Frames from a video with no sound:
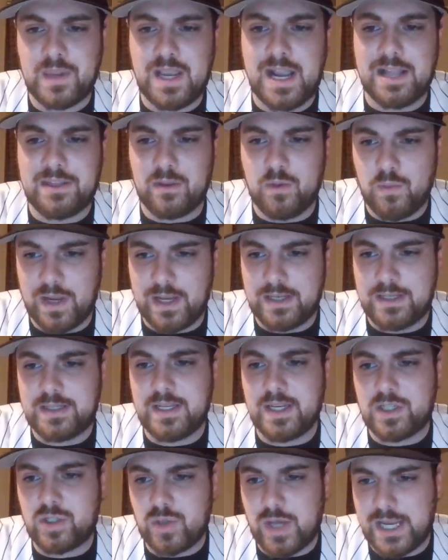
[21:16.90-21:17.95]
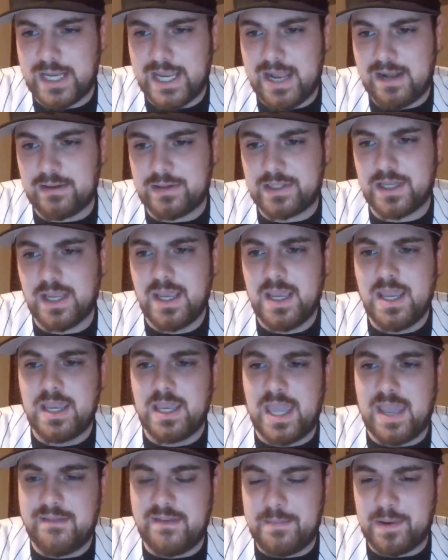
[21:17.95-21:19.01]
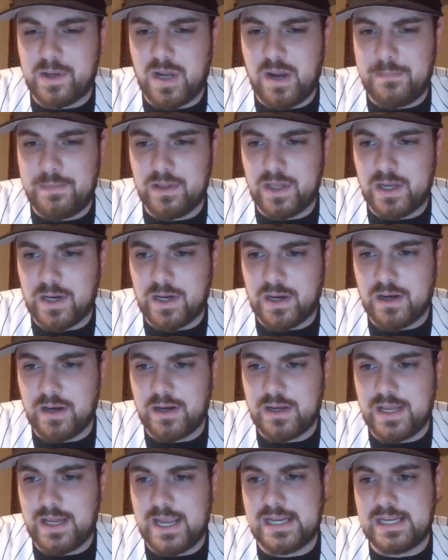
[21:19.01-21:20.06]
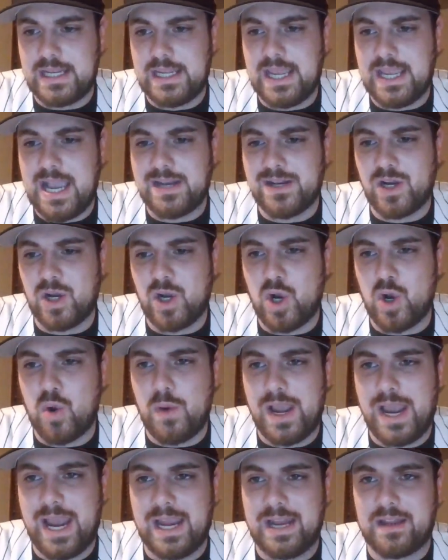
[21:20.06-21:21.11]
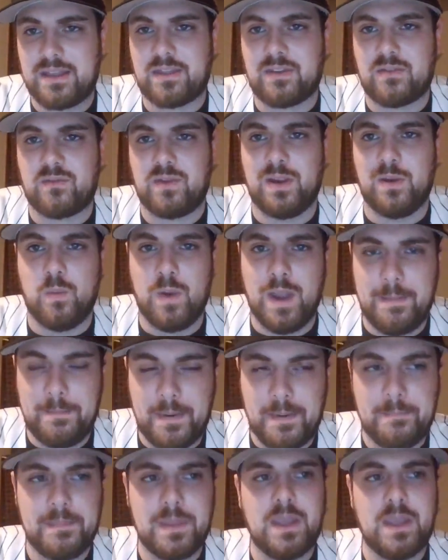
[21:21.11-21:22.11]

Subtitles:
Got the win, 6 strikeouts, gave up a couple of earned, and he had a 0.83 whip.